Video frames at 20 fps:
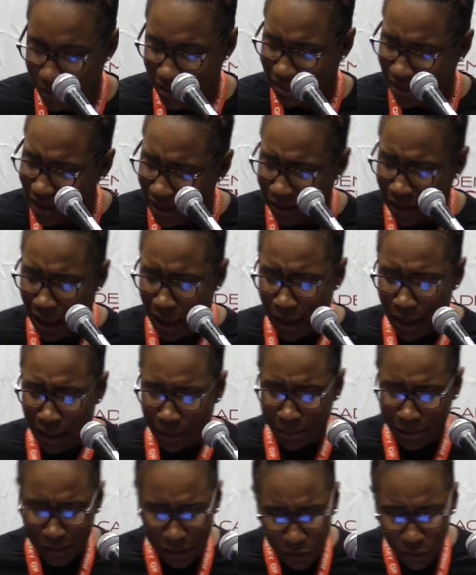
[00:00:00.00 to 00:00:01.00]
But then
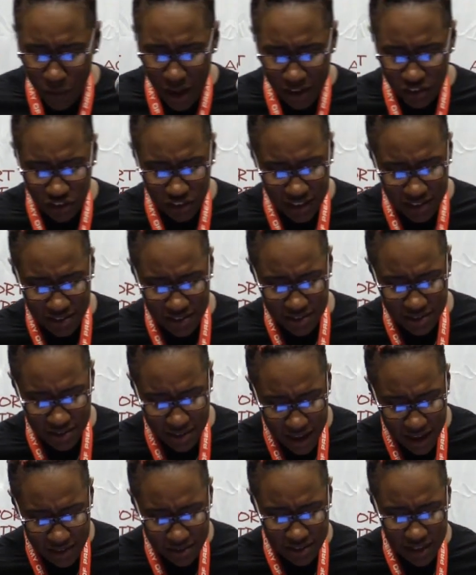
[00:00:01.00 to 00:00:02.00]
watch this. It
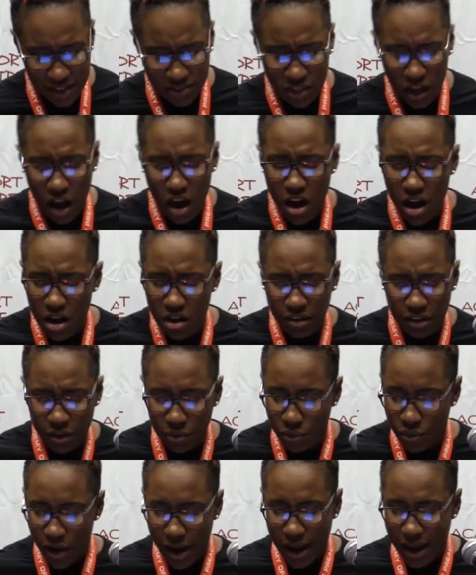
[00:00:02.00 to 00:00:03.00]
says that the early
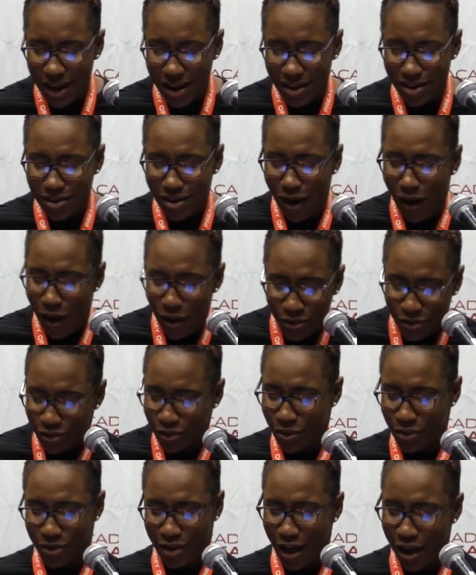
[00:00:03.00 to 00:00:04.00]
rain
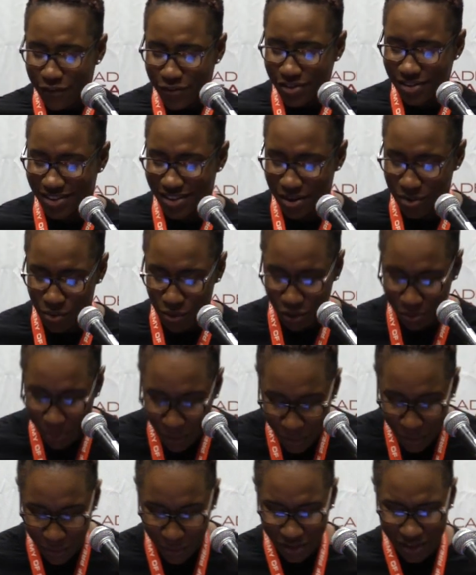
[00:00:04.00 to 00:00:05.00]
also covers it with
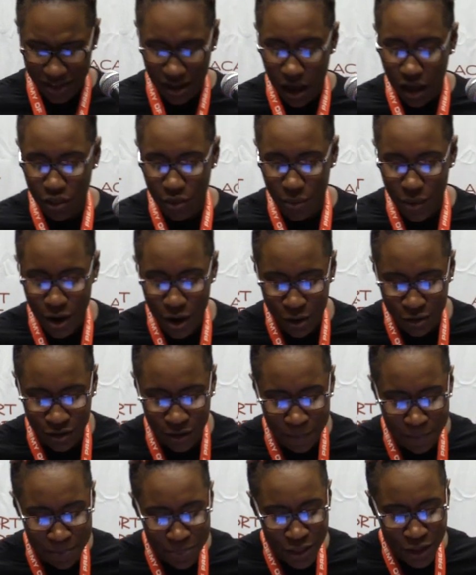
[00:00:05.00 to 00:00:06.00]
pools. In other words,
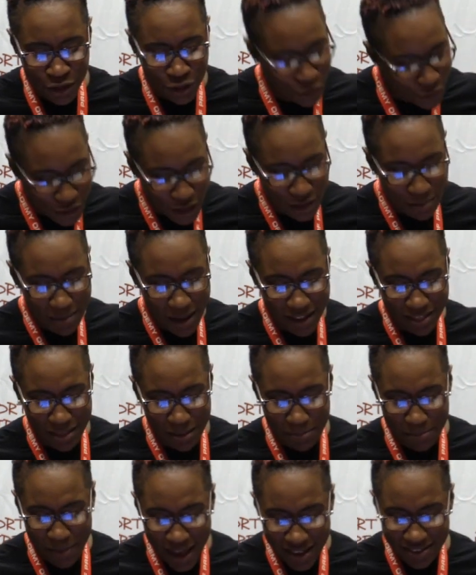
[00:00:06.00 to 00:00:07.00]
you can make
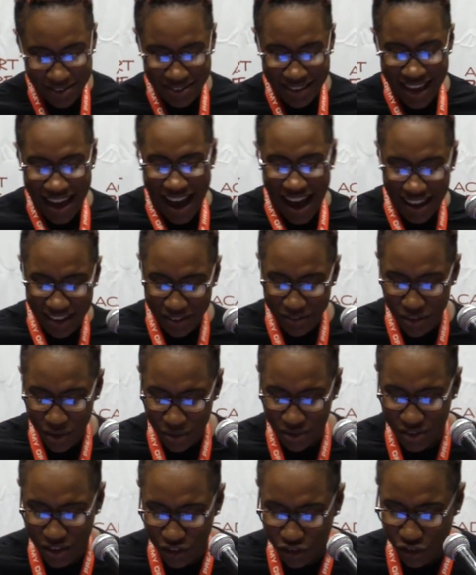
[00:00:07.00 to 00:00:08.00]
the best out of your
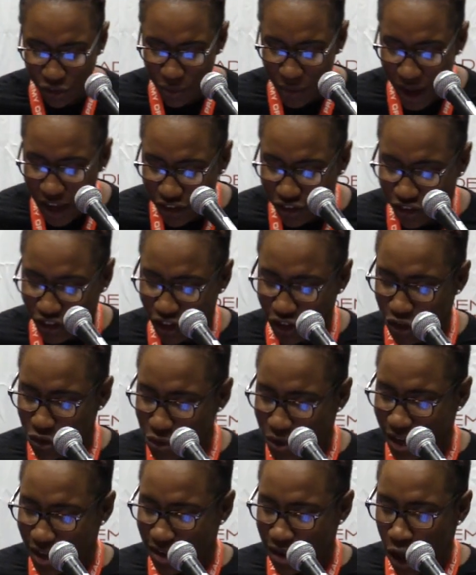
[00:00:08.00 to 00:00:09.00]
situation.
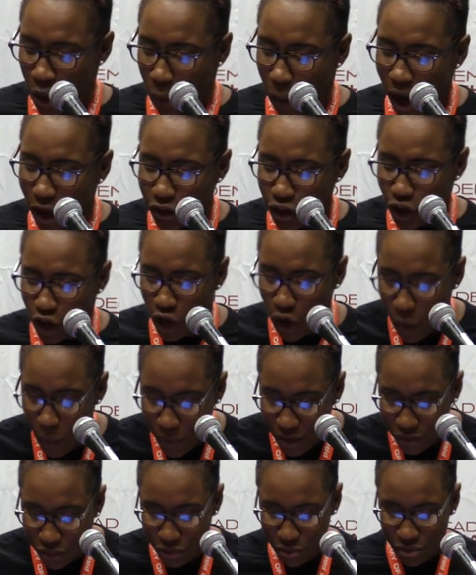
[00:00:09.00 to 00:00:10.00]
You can, while you're
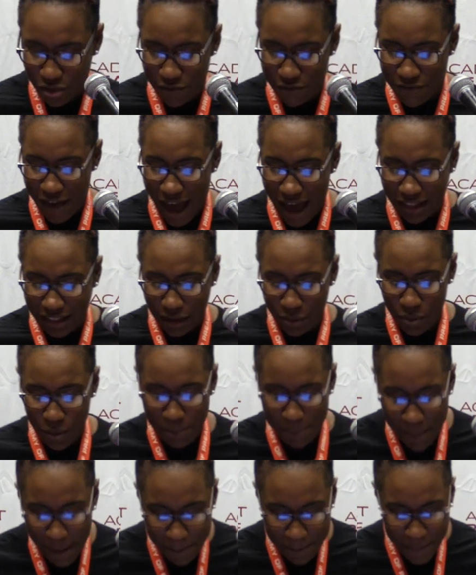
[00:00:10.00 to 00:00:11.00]
going through the valley,
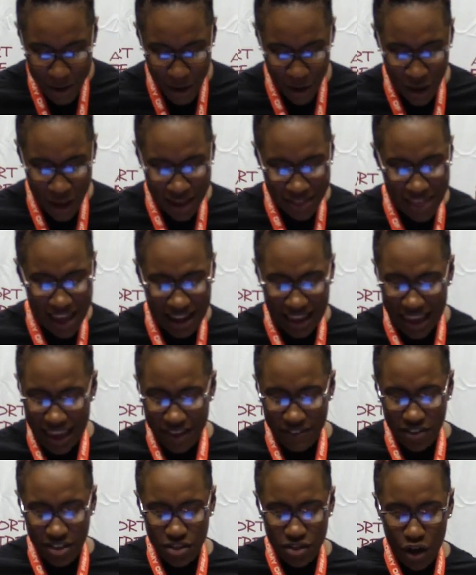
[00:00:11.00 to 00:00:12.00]
remember that
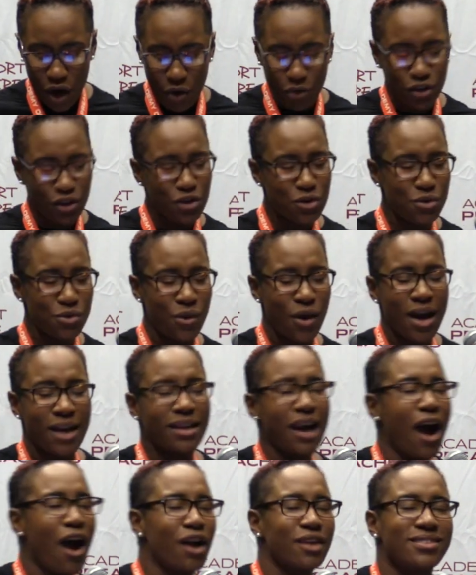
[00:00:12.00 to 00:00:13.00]
even though you
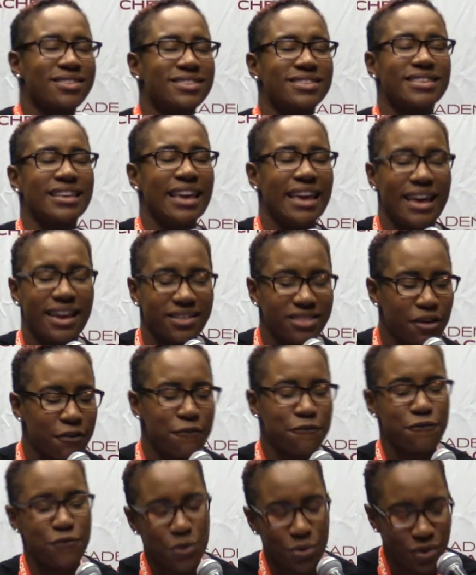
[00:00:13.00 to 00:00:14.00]
aren't seeing the
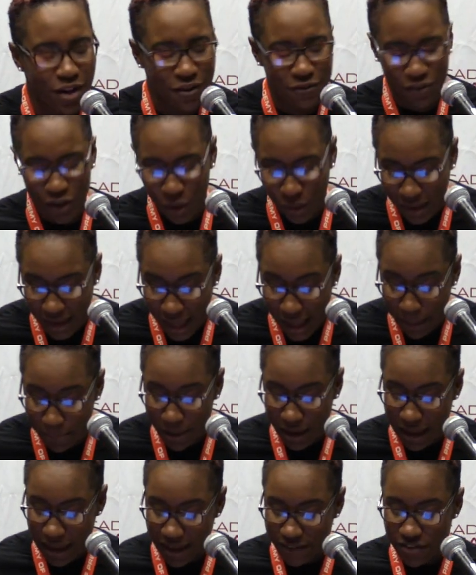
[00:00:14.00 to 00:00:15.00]
fruit of your
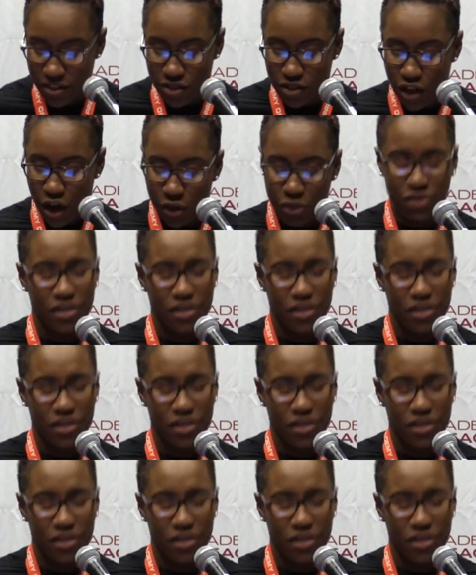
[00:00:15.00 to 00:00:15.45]
labor, even though